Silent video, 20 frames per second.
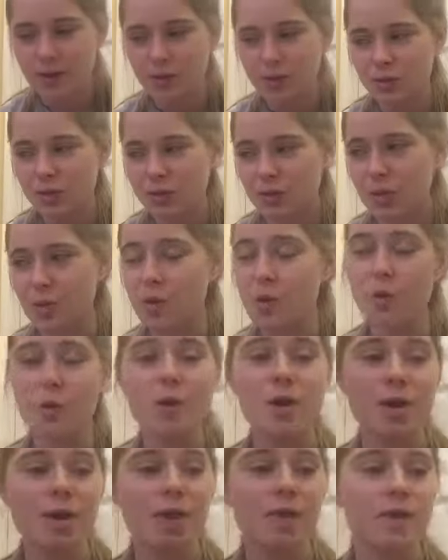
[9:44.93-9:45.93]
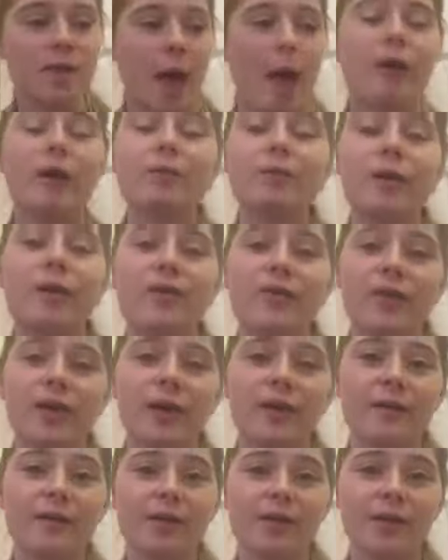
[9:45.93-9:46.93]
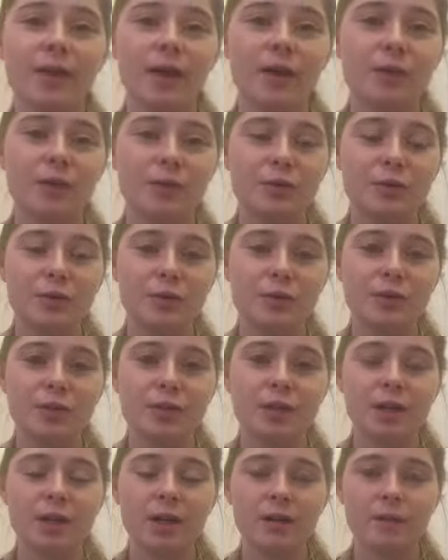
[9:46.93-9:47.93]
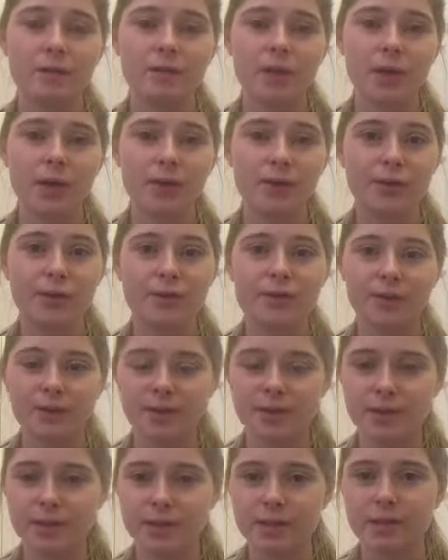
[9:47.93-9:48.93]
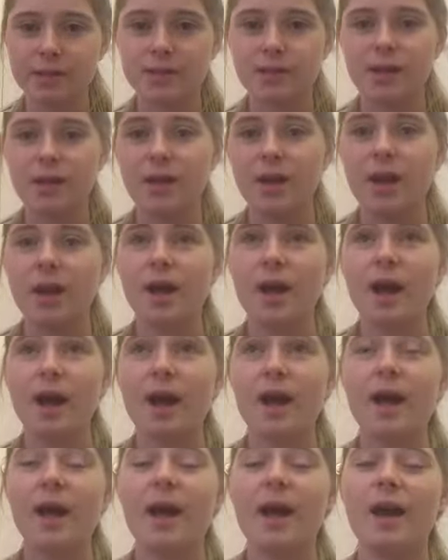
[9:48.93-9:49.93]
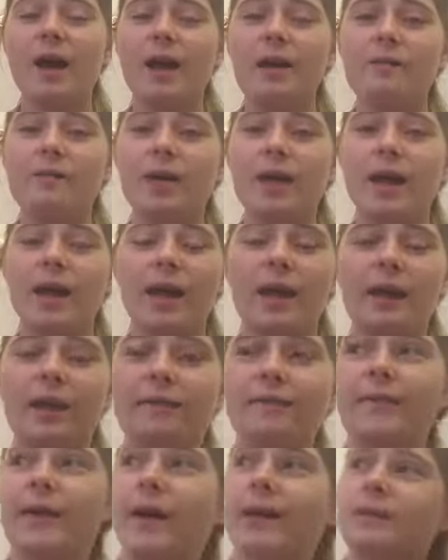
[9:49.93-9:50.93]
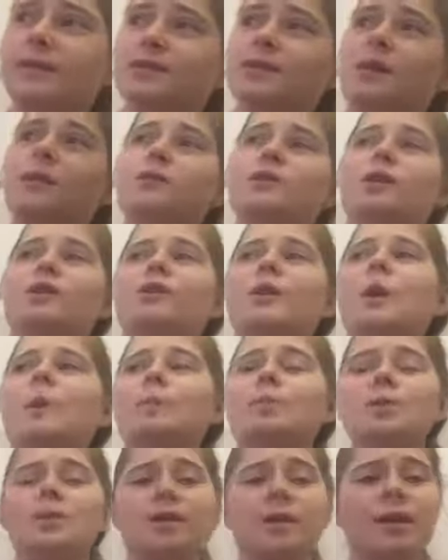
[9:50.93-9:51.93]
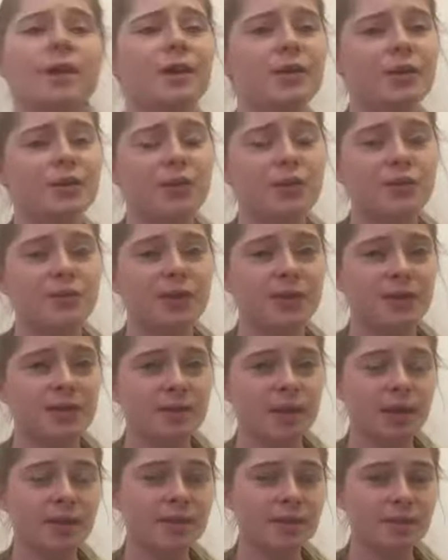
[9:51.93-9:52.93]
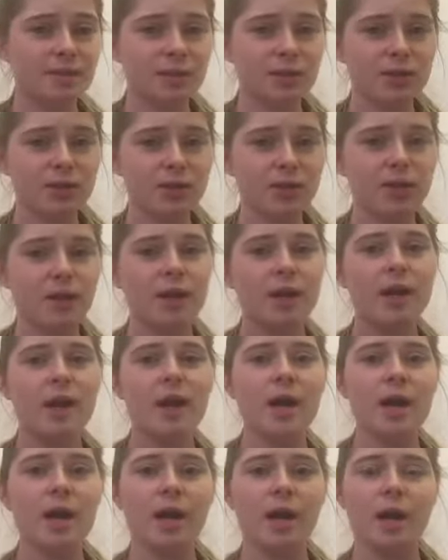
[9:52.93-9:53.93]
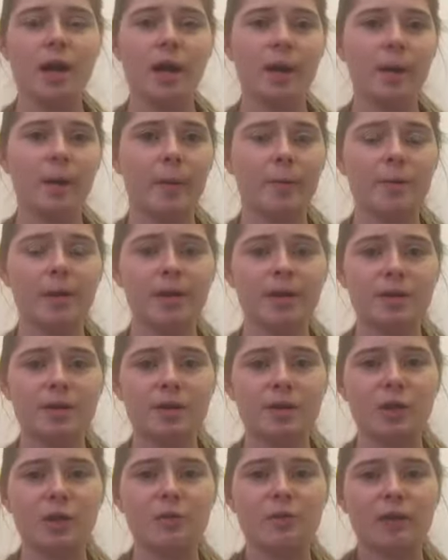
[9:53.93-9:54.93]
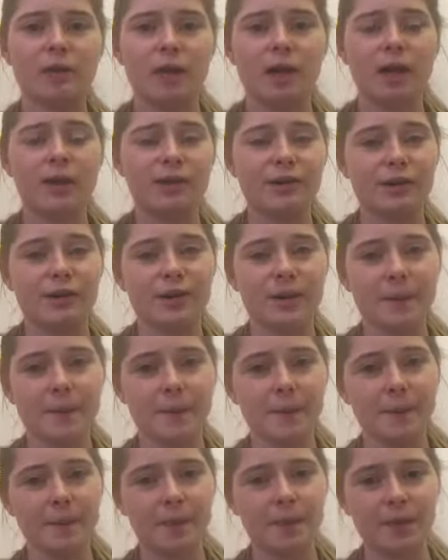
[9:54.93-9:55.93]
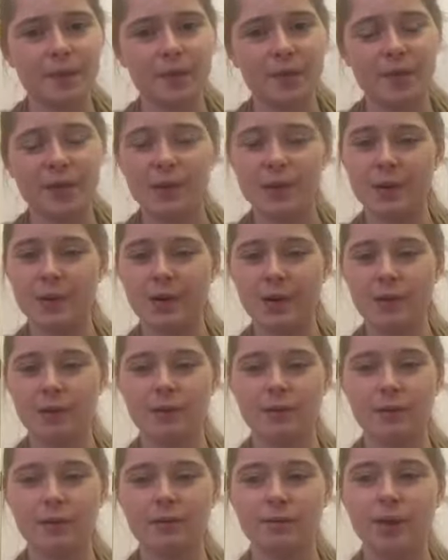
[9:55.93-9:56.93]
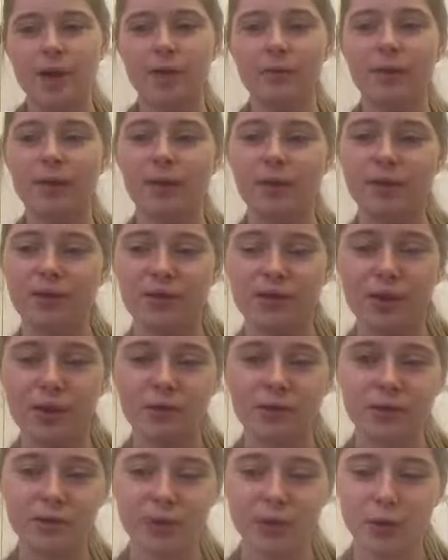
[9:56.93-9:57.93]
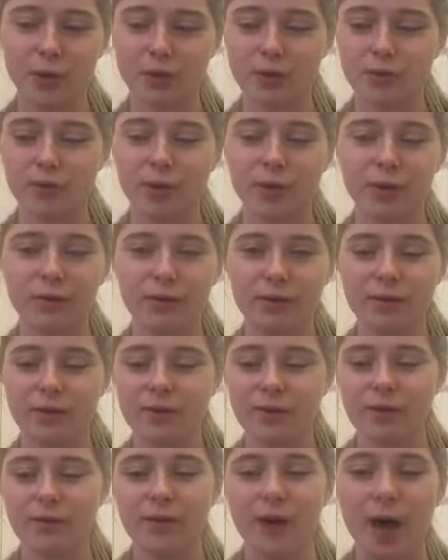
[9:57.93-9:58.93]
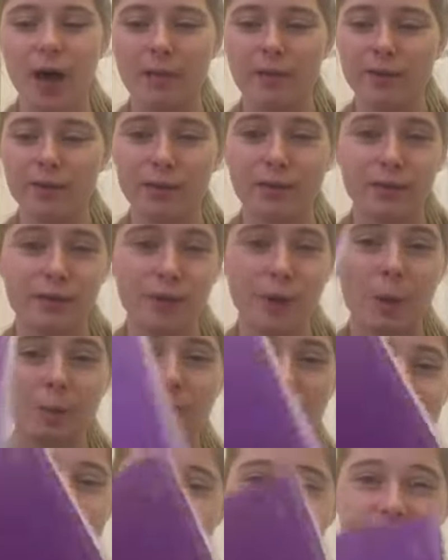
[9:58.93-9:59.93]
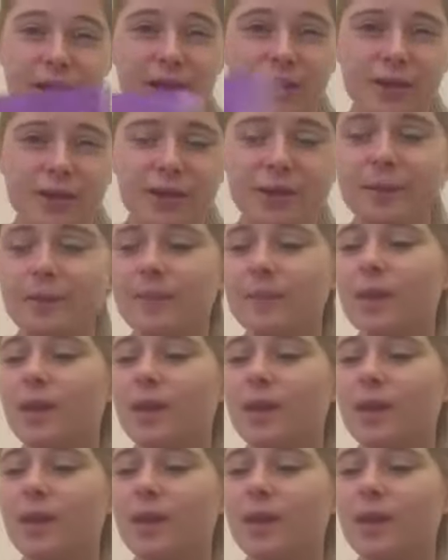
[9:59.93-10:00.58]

So that was basically everything that I used for the 2 semesters. I have a 5-subject notebook that I used for the 2nd semester. It's over yonder, so I'm not really going to show it to you. It's really just 5 of these notebooks together.